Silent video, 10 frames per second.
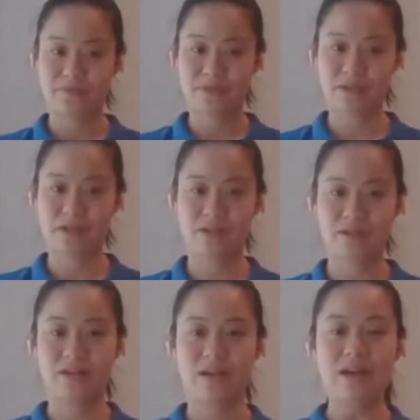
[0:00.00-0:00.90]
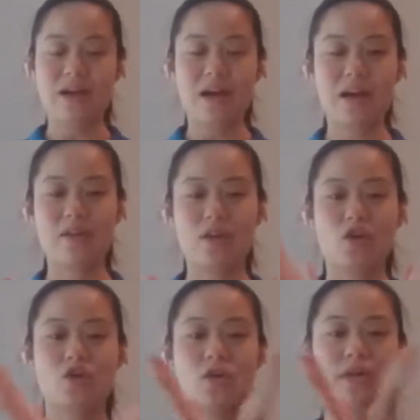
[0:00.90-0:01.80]
Good. And then you're
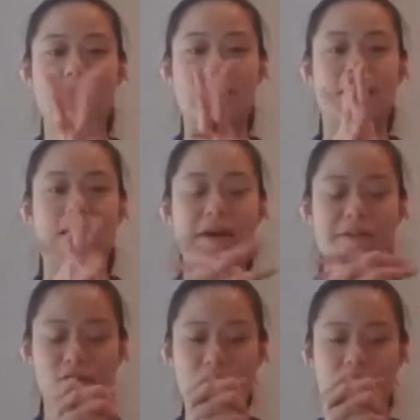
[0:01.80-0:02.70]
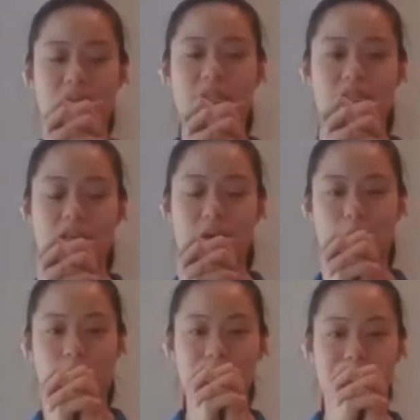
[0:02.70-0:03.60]
going to clasp your hands together.